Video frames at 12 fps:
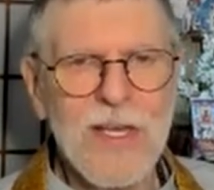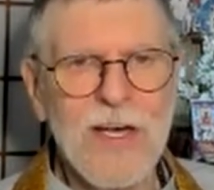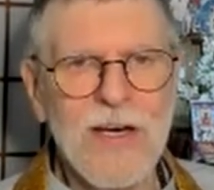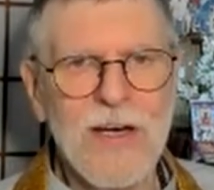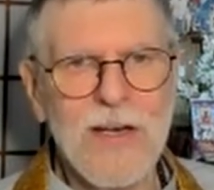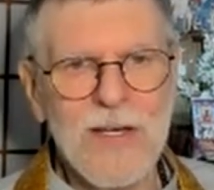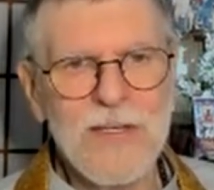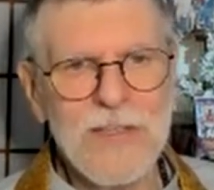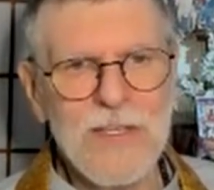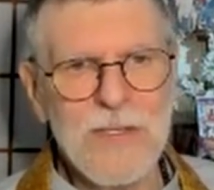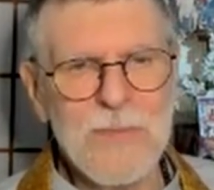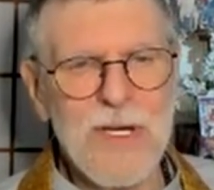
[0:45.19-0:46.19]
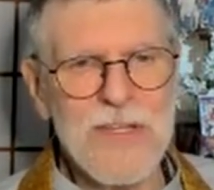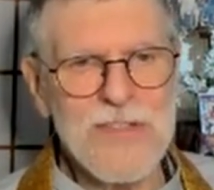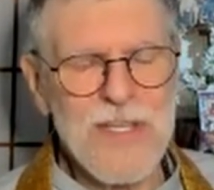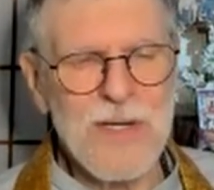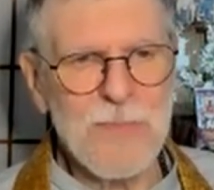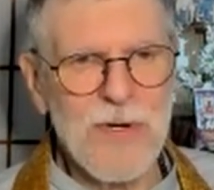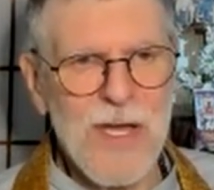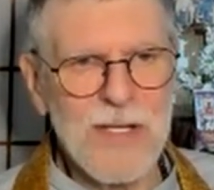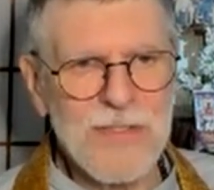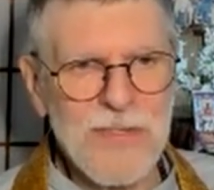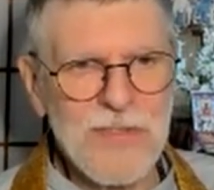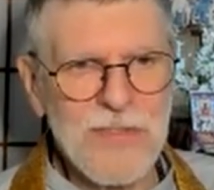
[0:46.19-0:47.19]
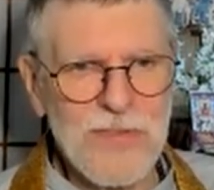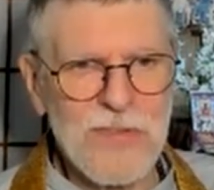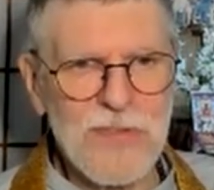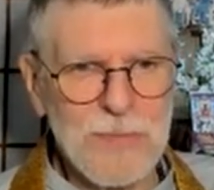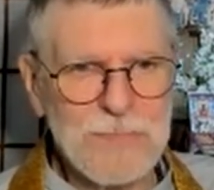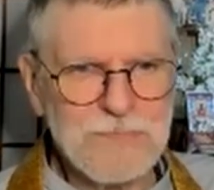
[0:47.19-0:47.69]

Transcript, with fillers: uh, in my Zen practice